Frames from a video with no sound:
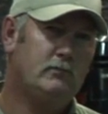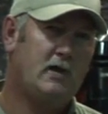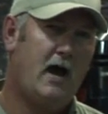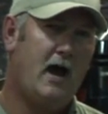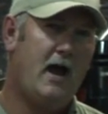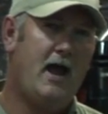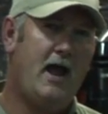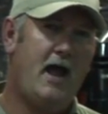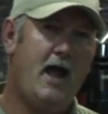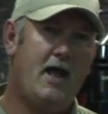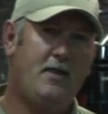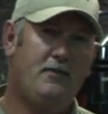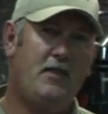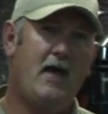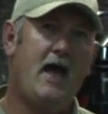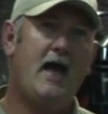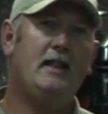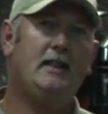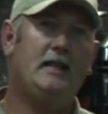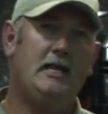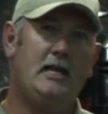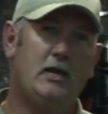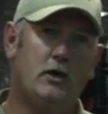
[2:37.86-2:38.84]

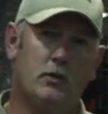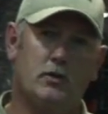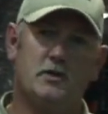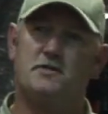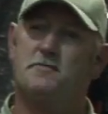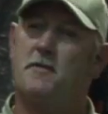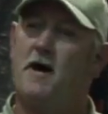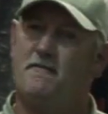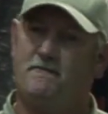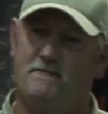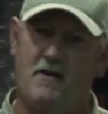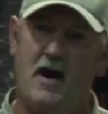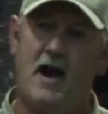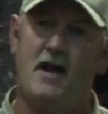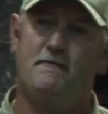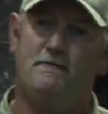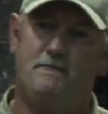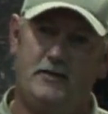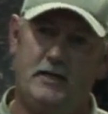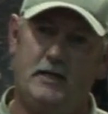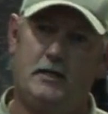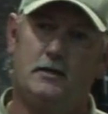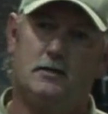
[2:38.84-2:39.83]
that leader was about
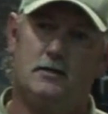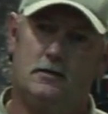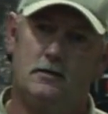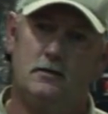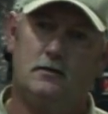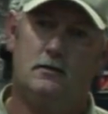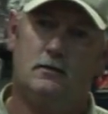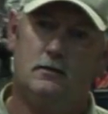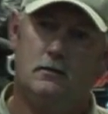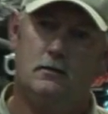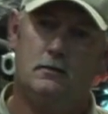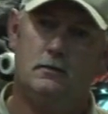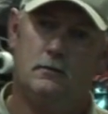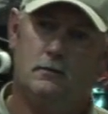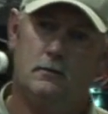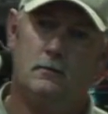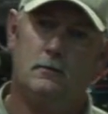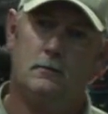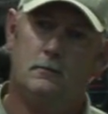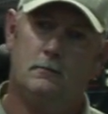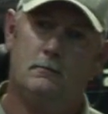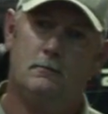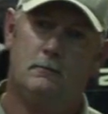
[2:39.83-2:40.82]
5 feet.
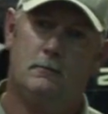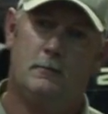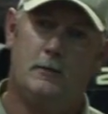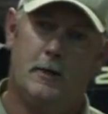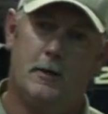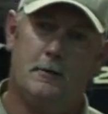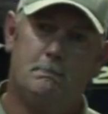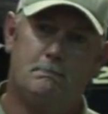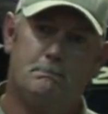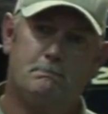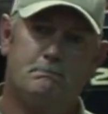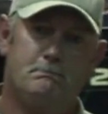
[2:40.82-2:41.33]
Yep.